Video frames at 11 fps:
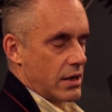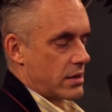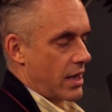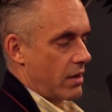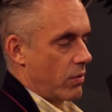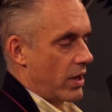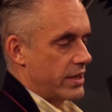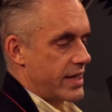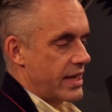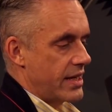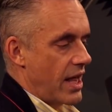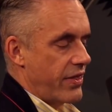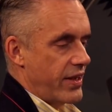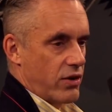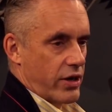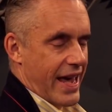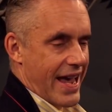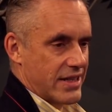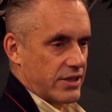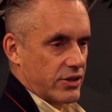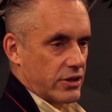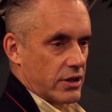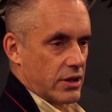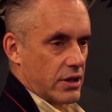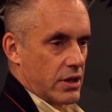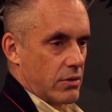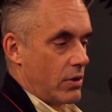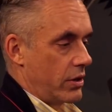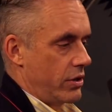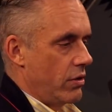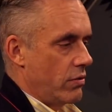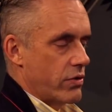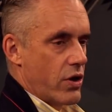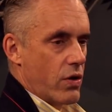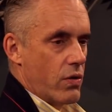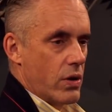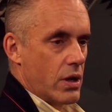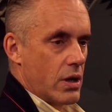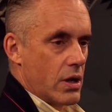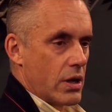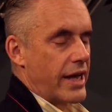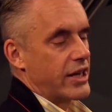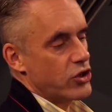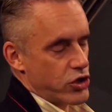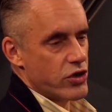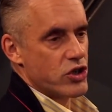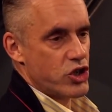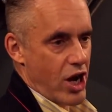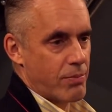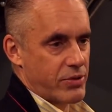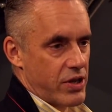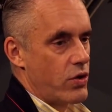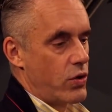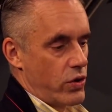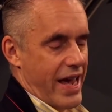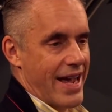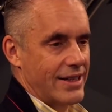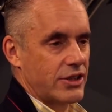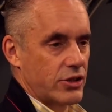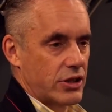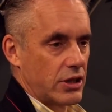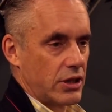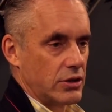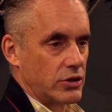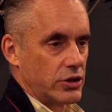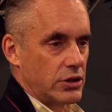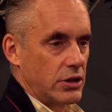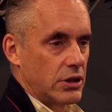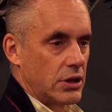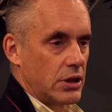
It's like, well, is that nothing or cancer? Well, you don't know. Like, you shouldn't jump to the whole cancer conclusion.